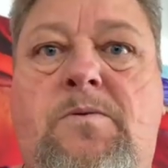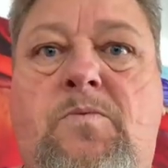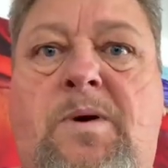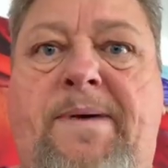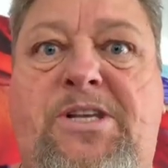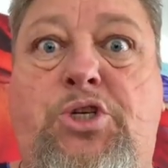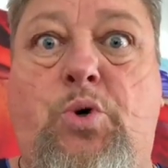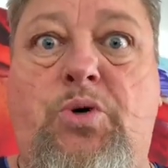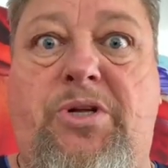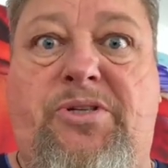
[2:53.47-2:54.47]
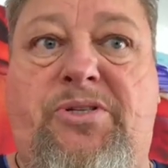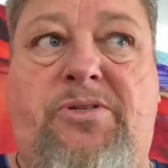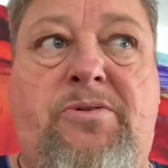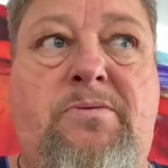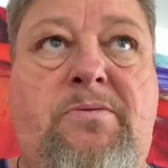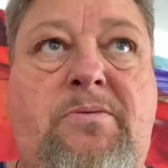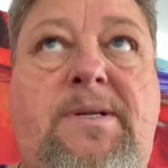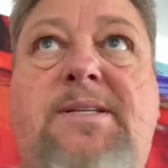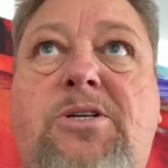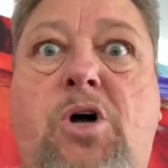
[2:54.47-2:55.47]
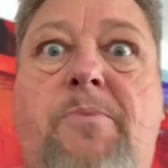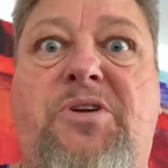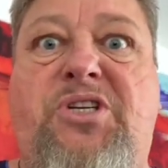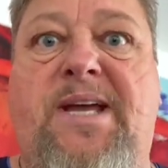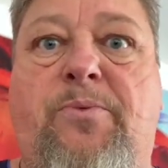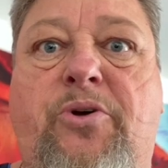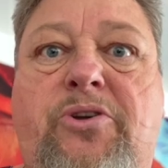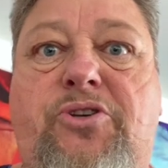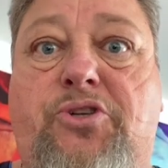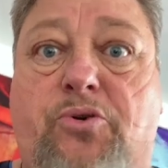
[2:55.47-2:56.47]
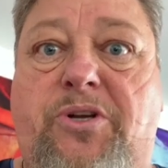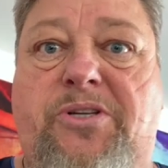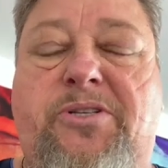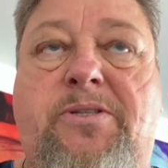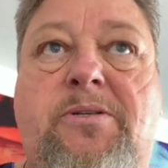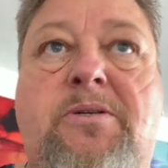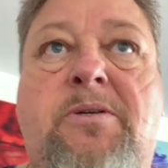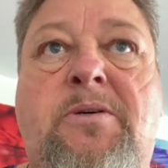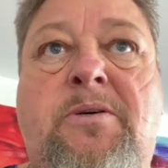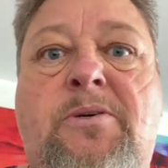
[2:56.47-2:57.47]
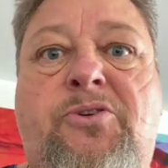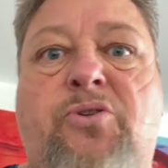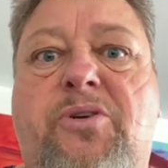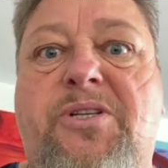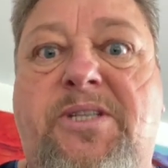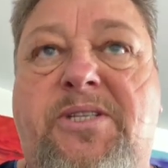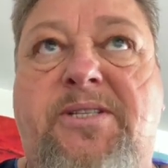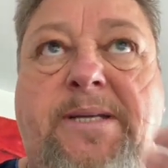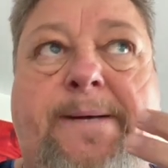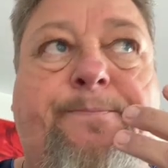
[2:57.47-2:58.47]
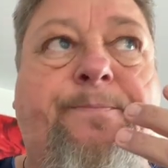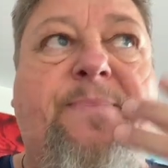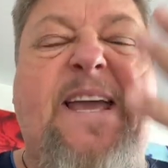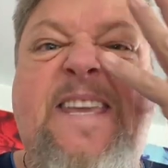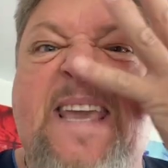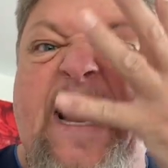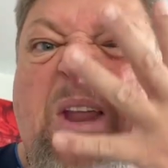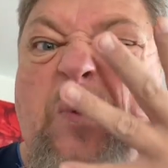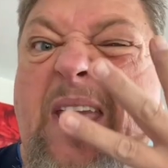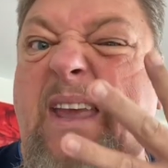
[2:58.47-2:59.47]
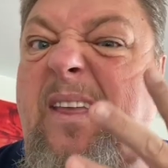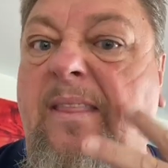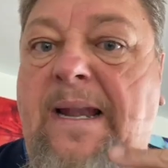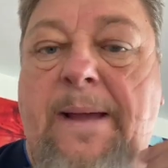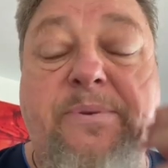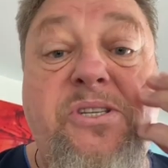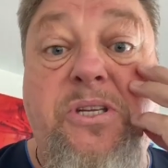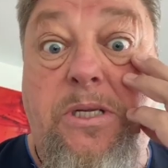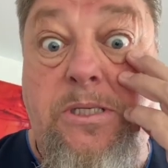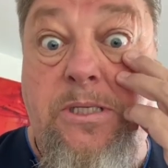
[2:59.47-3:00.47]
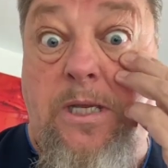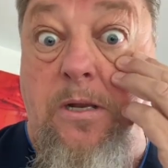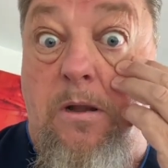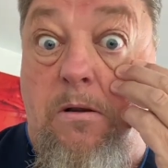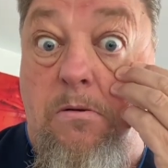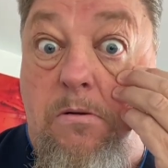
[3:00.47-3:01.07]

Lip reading: What about jaundice? That's a common J word, jaundice. Jaundice is that yellowing that happens in your skin,